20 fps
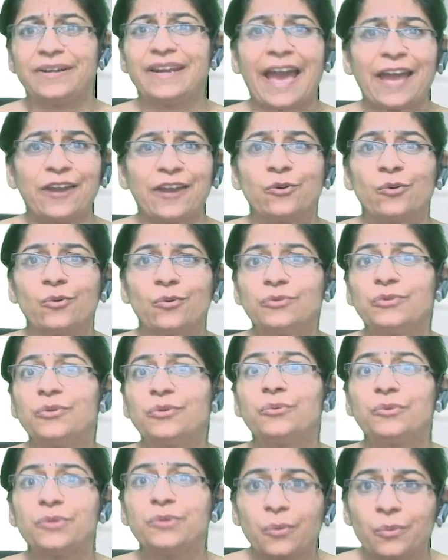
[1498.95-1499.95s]
and go
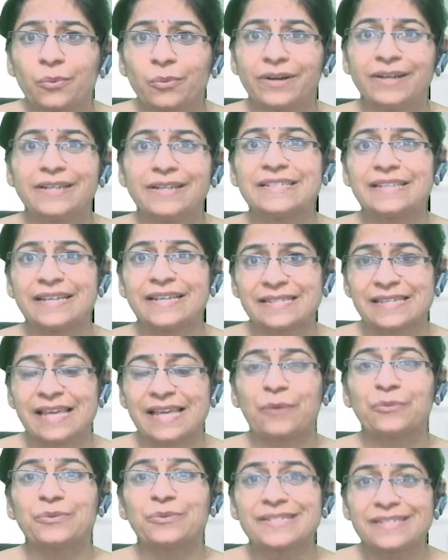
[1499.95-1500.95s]
through the words that
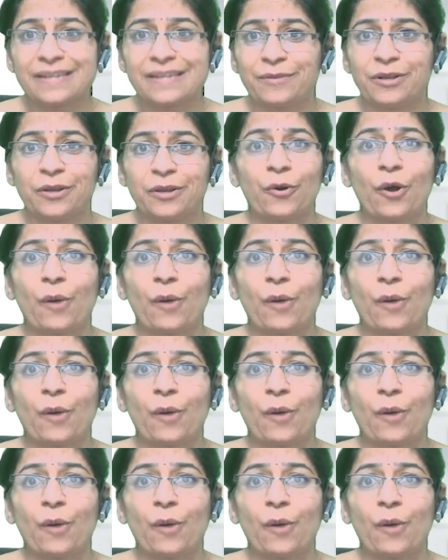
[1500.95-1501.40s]
sound similar,